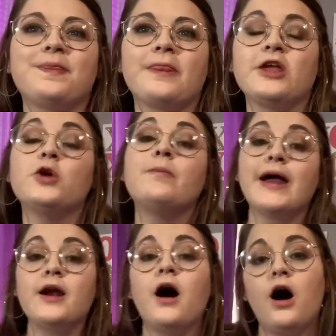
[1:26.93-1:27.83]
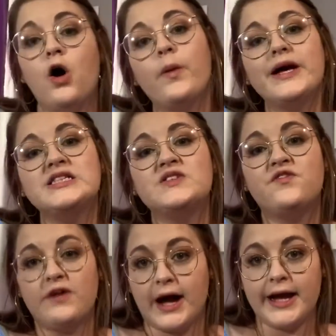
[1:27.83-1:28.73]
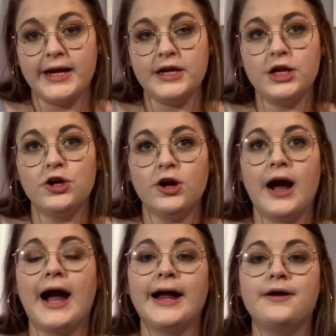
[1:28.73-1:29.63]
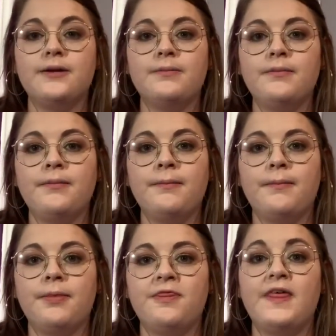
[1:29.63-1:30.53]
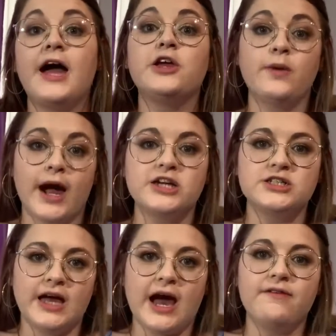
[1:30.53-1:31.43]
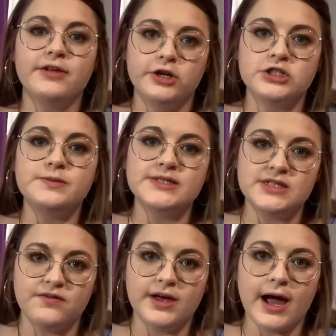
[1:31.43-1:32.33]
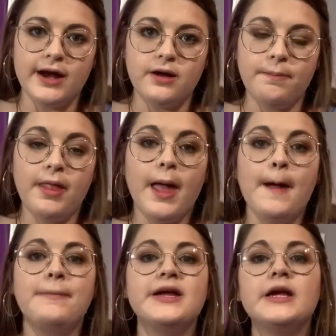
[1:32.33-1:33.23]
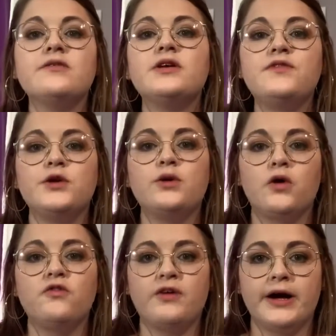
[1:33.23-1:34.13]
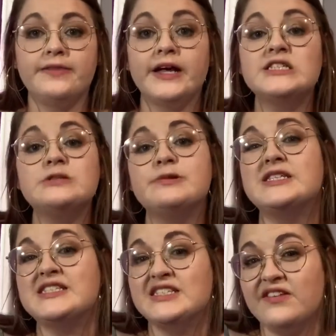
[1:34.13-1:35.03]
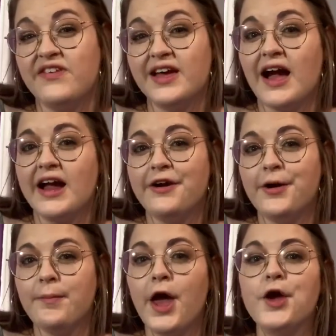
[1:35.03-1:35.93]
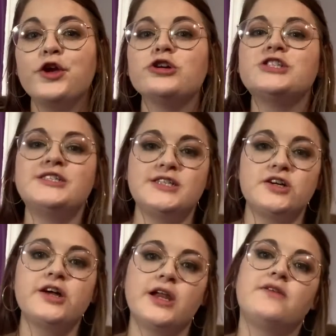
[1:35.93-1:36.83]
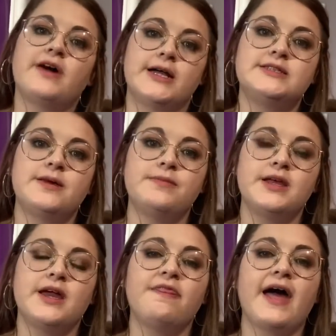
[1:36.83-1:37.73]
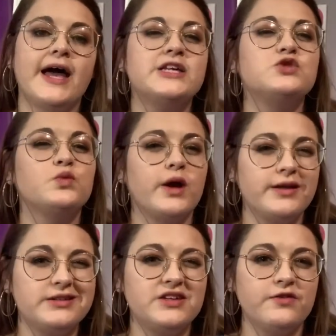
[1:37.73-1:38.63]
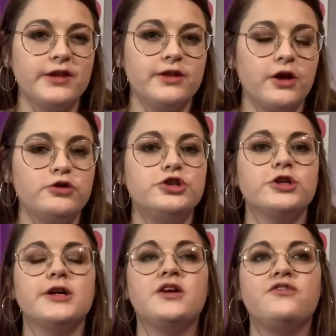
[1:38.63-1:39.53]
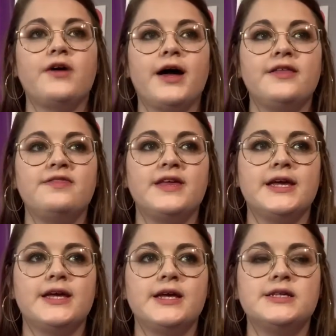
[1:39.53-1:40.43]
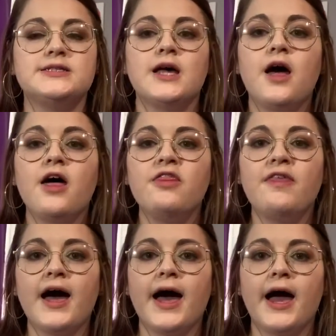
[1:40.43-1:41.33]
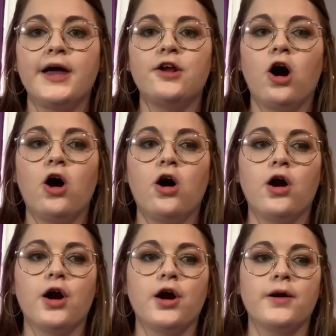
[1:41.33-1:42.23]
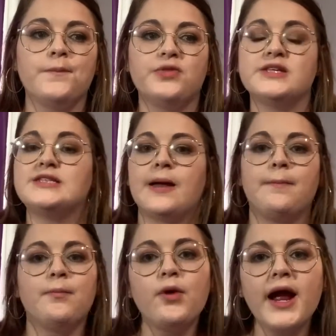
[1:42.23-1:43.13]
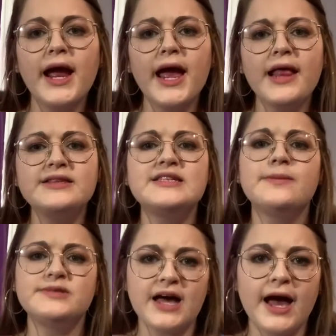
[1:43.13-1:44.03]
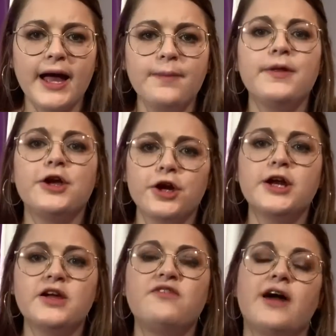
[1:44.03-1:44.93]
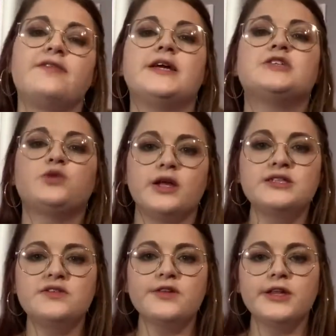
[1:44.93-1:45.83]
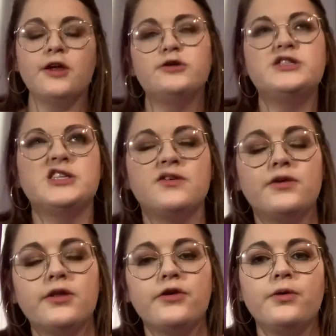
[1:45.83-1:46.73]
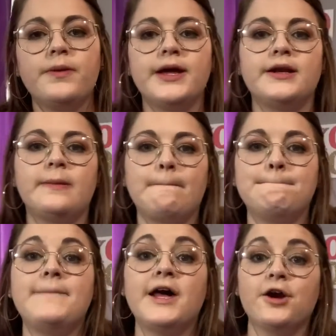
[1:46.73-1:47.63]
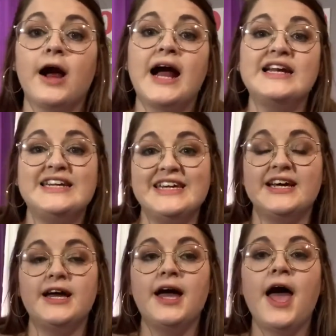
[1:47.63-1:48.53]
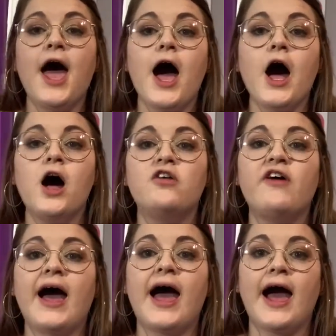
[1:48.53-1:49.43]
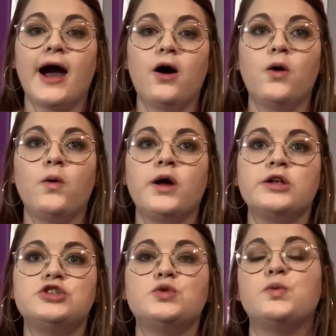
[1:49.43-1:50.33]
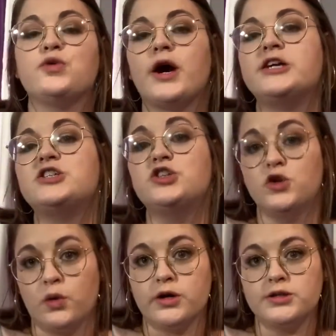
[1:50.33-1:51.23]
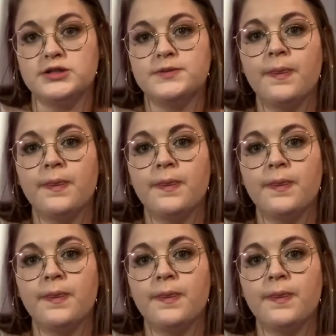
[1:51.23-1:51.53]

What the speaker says: you may not always find your item that you actually have, like your specific item, but even if you don't find that specific item, you're still gonna find something that is relatively close. You're gonna find things that are the same brand, same type, like you're gonna find things relatively close to give you a little bit better idea of how to price yours.